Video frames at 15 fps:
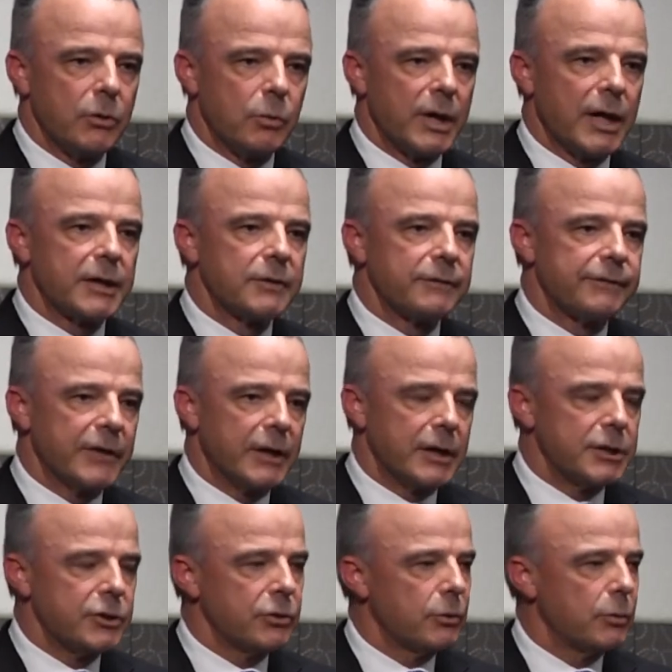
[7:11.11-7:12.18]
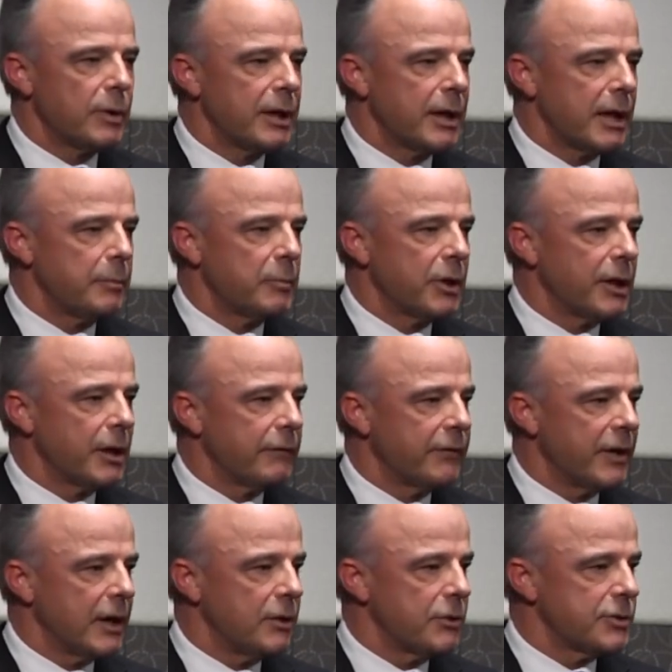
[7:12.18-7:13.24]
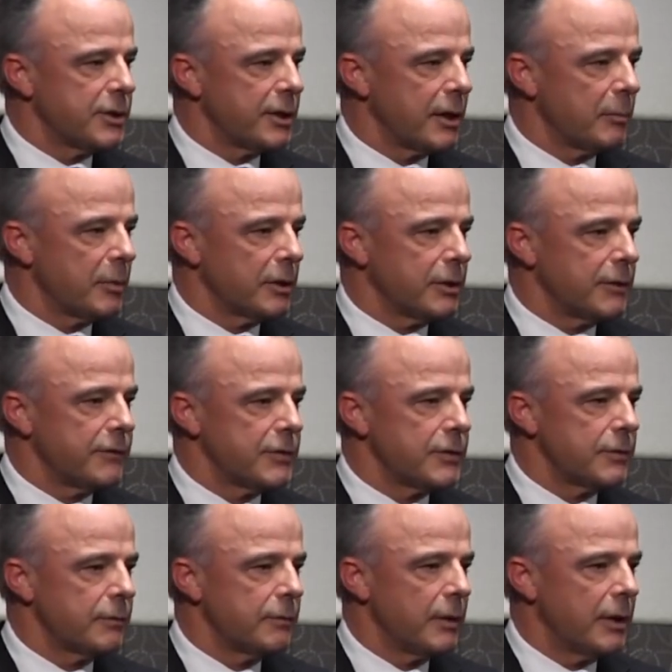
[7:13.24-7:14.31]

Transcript: We are defined who we are by our values and our beliefs,